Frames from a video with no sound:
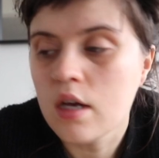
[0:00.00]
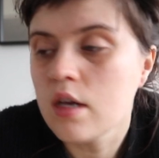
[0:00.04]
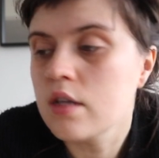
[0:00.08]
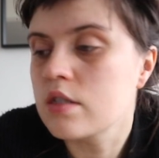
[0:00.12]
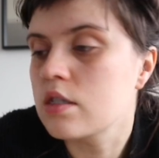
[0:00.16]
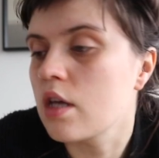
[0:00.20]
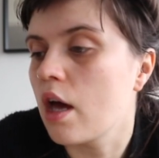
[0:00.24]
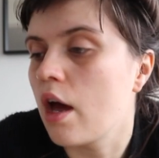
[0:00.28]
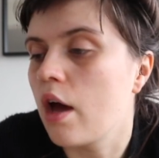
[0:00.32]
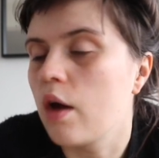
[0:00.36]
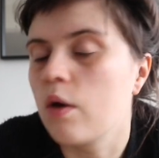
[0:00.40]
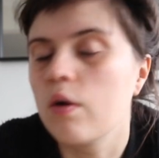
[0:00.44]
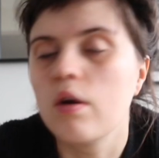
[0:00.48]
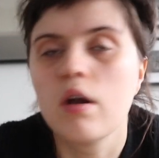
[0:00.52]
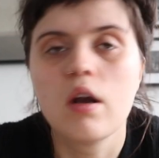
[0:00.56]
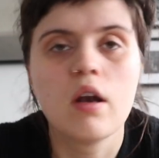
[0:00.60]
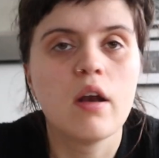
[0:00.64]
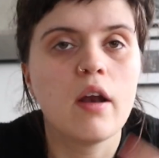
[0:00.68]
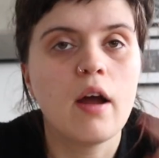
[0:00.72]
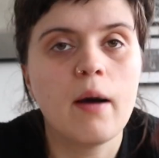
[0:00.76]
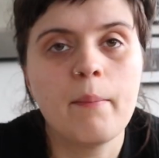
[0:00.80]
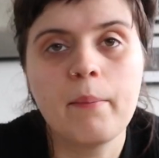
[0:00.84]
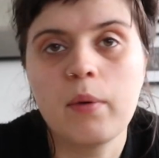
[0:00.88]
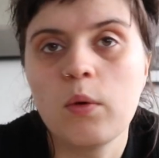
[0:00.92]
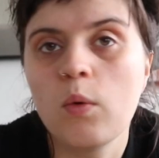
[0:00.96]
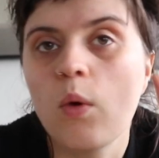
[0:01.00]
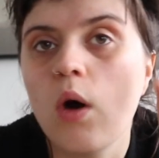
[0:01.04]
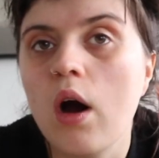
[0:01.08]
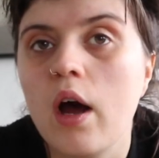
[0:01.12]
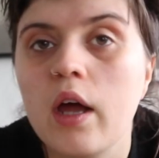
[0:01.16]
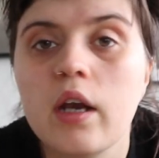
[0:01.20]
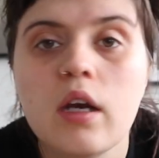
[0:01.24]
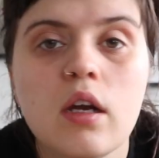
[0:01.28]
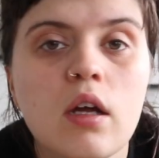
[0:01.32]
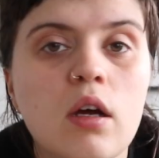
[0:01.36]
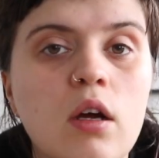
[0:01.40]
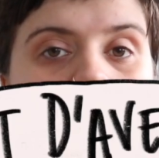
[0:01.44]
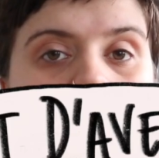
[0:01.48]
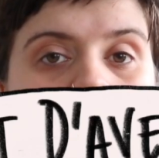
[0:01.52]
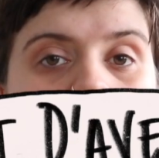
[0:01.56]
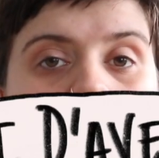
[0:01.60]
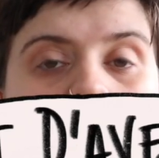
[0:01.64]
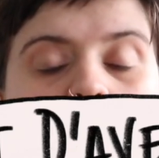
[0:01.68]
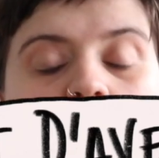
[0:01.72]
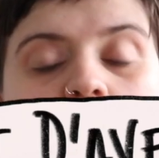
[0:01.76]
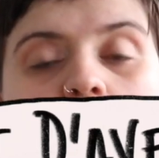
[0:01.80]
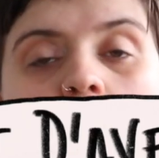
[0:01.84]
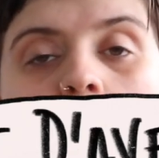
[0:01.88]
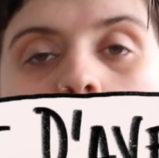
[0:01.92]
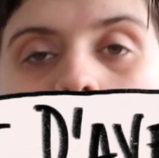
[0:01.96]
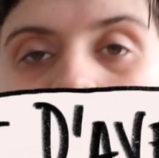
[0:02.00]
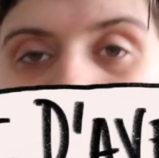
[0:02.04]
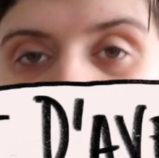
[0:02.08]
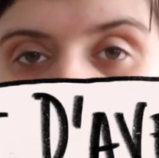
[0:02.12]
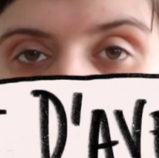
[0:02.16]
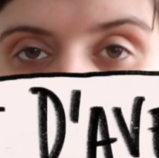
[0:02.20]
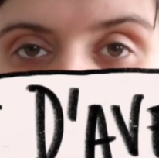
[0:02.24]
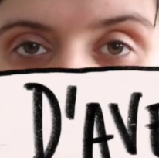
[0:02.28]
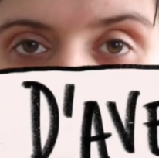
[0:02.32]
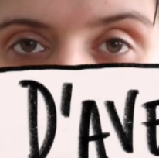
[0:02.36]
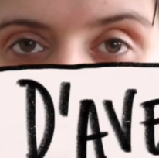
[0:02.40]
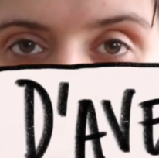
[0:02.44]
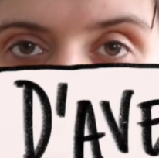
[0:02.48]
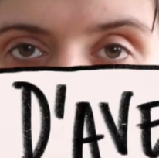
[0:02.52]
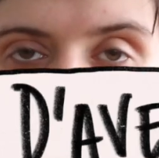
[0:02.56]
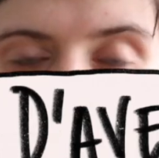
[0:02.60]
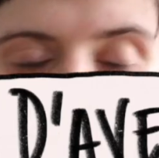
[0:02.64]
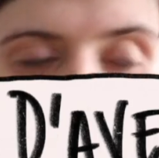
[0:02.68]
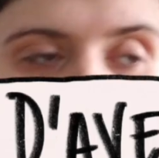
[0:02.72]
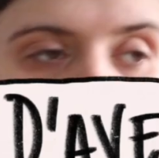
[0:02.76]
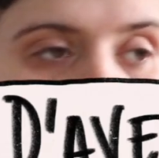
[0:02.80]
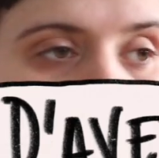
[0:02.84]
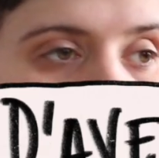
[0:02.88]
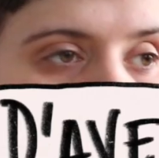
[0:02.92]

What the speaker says: So number 1, we've got Matt Diavella,